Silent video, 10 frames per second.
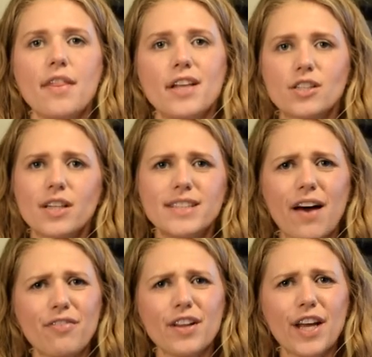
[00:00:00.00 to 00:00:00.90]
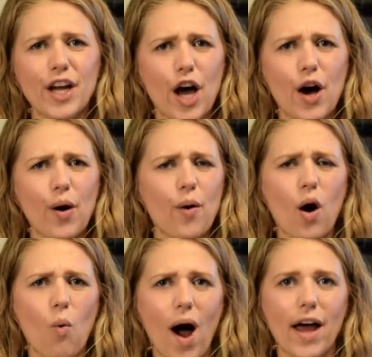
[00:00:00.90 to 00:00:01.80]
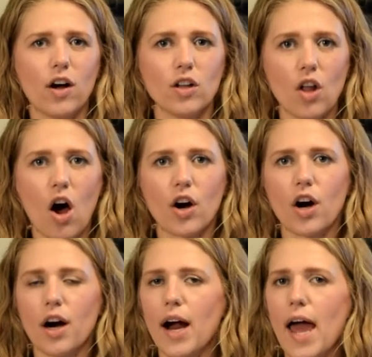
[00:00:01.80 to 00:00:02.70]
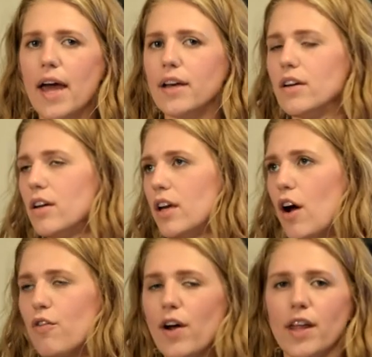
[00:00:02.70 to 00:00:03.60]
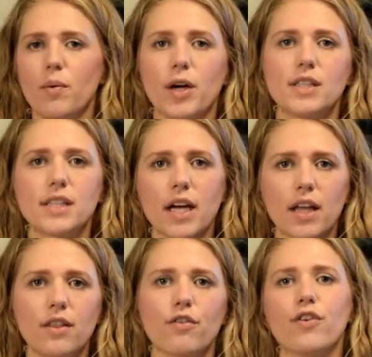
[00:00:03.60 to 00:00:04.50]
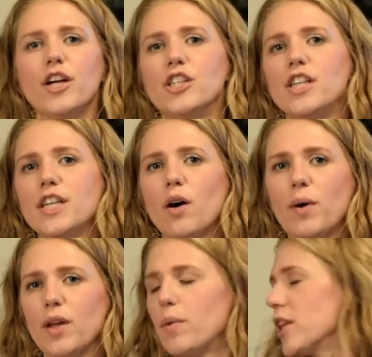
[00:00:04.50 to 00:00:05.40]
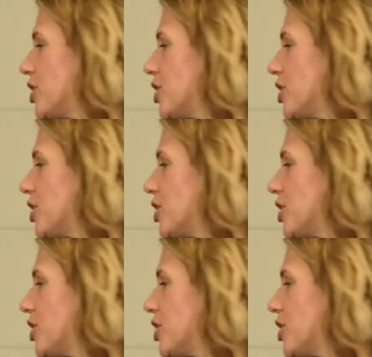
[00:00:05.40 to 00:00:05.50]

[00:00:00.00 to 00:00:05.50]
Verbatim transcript: This could definitely go a while longer and, you know, frankly, we could stick it in the fridge and deal with it when